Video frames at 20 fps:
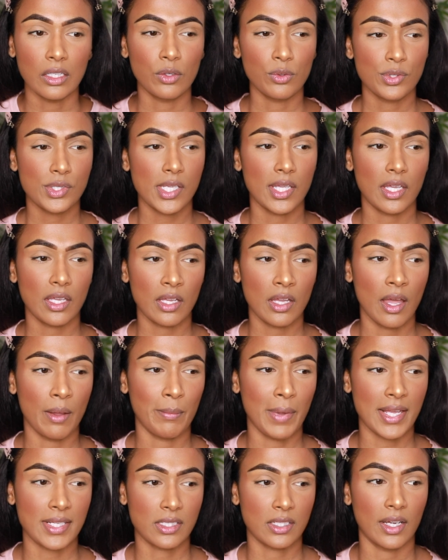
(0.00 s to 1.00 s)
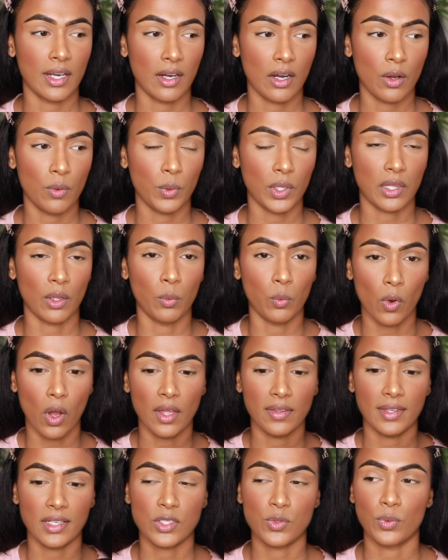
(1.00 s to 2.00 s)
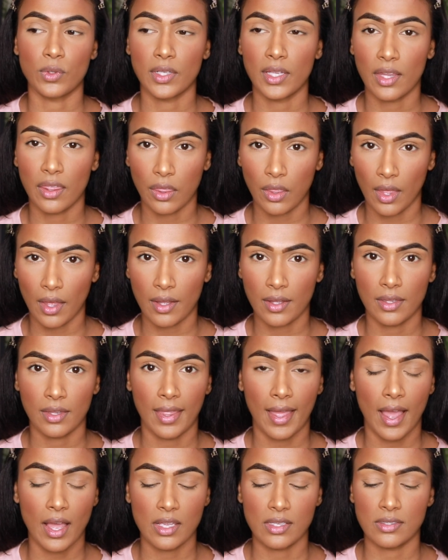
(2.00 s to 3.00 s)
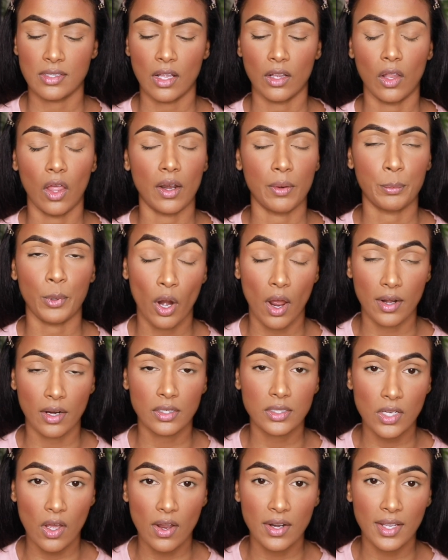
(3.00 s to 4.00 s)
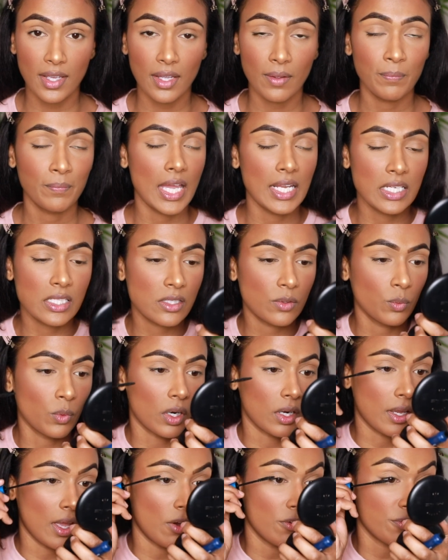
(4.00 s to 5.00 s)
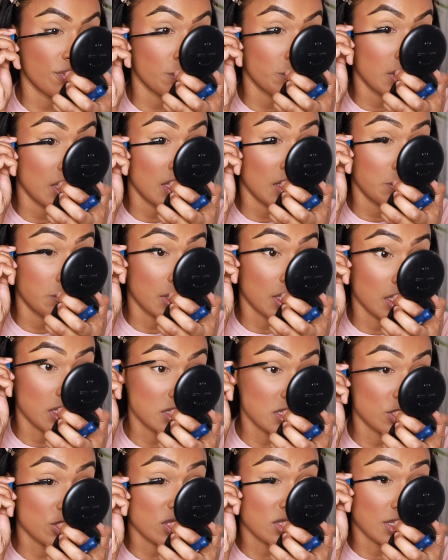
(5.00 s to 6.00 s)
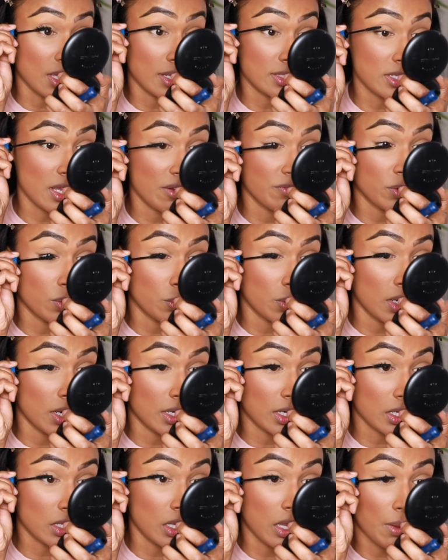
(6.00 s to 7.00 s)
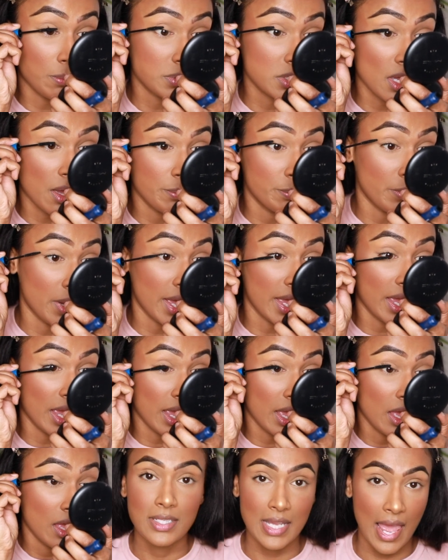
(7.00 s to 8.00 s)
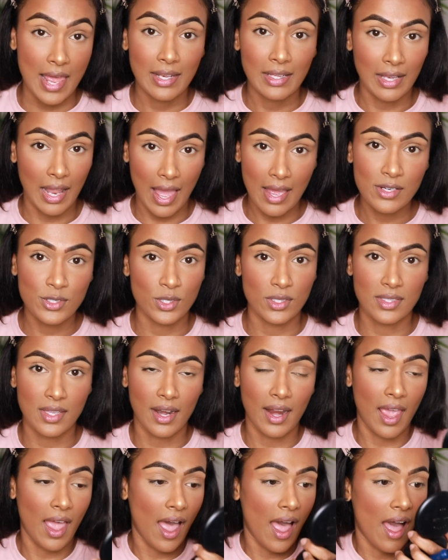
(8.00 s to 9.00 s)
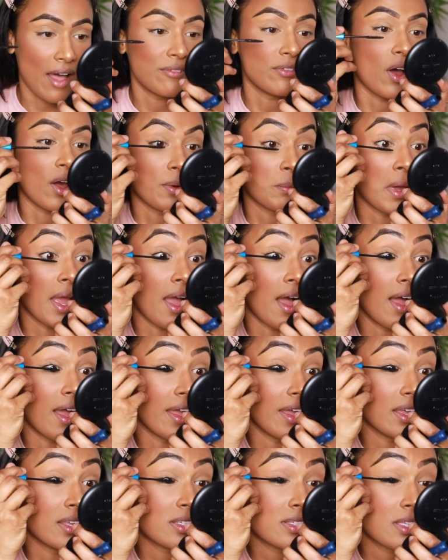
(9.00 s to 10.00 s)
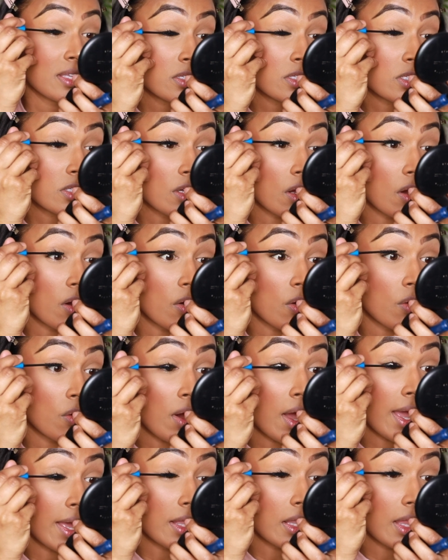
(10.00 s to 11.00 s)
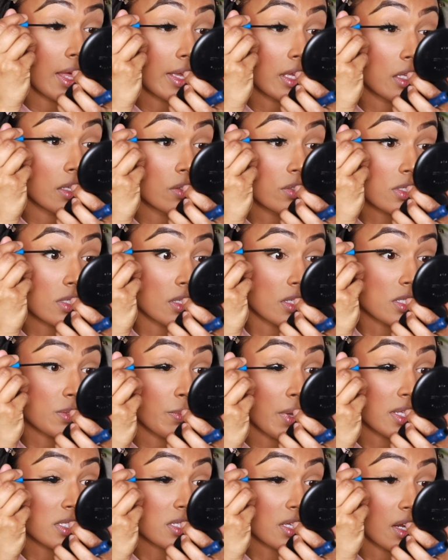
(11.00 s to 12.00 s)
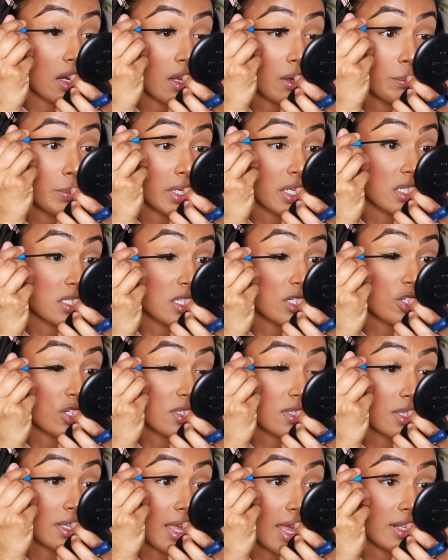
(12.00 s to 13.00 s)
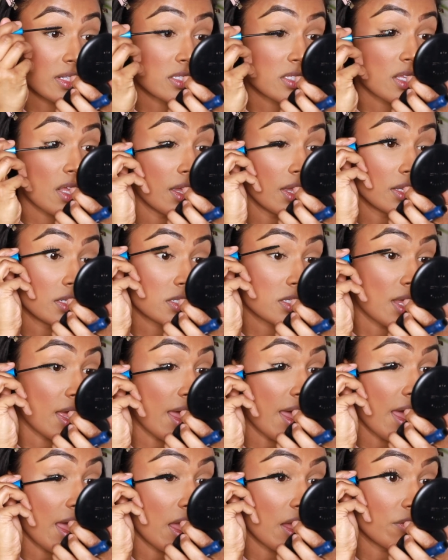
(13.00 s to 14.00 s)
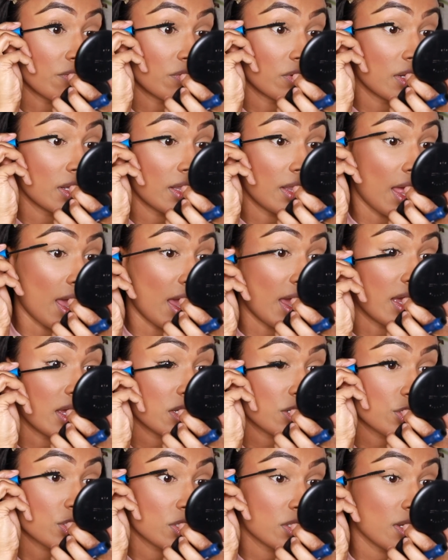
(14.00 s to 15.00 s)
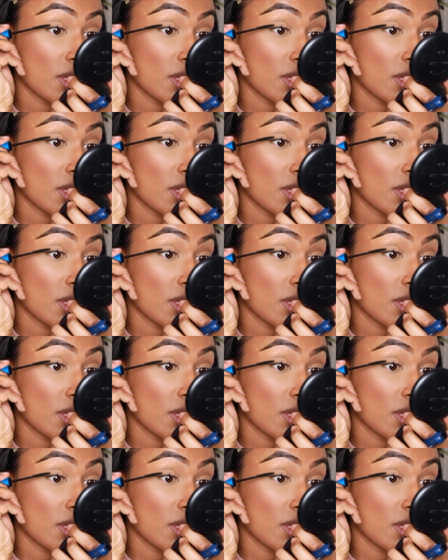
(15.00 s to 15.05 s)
using a mascara with a wand that's really thick that has a lot of product on it, it doesn't work out for me because it just gets everywhere and it clumps up my 10 lashes that I have on my eyes. So I like using this mascara because it just gets into every lash